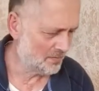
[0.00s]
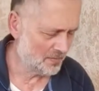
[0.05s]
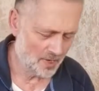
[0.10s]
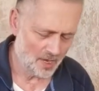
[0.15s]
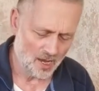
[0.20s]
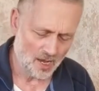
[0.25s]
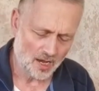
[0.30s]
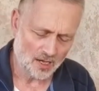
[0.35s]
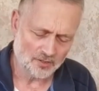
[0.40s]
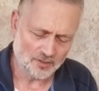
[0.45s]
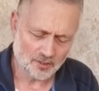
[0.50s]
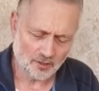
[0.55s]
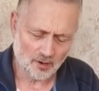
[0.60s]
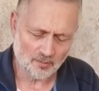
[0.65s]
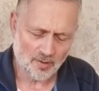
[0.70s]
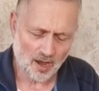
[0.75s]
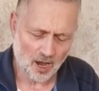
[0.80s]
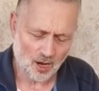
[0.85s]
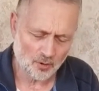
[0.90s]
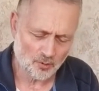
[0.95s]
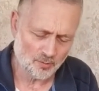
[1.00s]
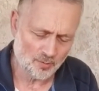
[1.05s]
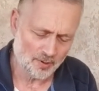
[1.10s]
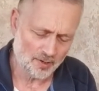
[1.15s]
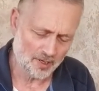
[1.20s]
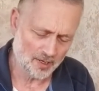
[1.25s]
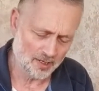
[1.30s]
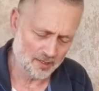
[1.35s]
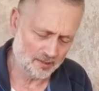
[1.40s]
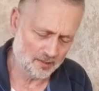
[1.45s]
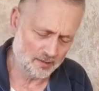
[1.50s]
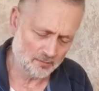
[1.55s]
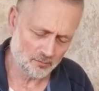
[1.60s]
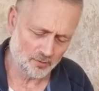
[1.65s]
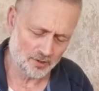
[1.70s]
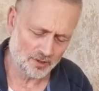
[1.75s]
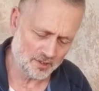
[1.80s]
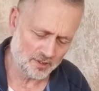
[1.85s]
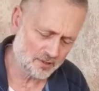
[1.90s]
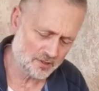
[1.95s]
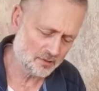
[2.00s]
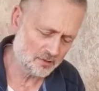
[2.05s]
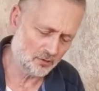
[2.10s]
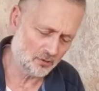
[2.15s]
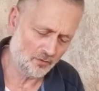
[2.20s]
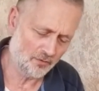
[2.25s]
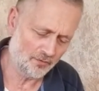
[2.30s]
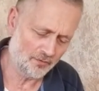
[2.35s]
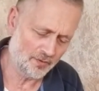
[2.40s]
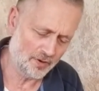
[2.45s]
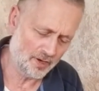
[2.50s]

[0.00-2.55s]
I'm hoping with this sort of